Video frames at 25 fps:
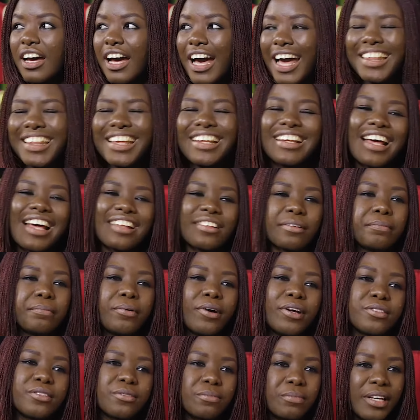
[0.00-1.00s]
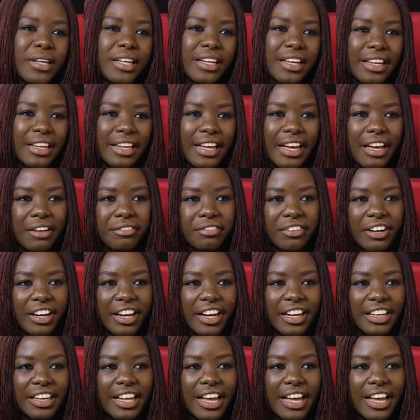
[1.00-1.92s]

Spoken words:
I think that's the point to being alive, right?